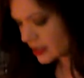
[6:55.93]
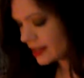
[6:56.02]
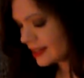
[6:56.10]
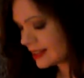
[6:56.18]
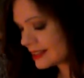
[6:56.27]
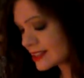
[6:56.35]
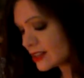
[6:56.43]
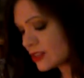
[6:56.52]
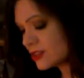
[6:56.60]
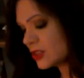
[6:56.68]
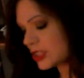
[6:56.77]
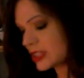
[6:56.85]
This could
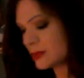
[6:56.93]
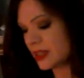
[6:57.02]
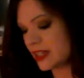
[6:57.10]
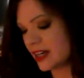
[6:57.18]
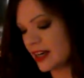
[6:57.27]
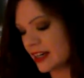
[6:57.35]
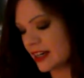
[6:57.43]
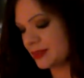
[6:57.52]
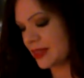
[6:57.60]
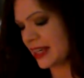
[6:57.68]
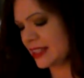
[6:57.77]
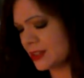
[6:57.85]
also just be I
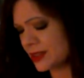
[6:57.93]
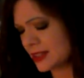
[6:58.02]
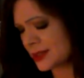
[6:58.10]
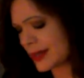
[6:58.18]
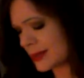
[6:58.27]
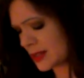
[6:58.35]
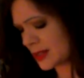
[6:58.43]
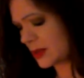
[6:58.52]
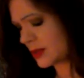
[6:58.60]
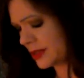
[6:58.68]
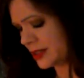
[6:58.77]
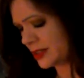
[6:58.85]
know that's what I'm
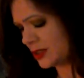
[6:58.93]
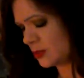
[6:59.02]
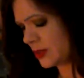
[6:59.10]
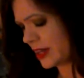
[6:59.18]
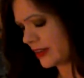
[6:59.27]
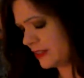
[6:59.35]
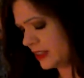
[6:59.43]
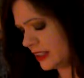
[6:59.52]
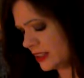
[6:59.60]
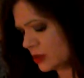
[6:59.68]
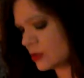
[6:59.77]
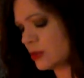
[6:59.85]
supposed to do, but I feel
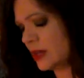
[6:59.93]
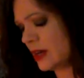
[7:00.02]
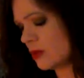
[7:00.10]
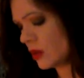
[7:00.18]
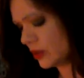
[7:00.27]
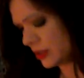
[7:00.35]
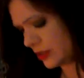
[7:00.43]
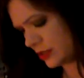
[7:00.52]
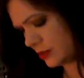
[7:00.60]
like doing what I want to do.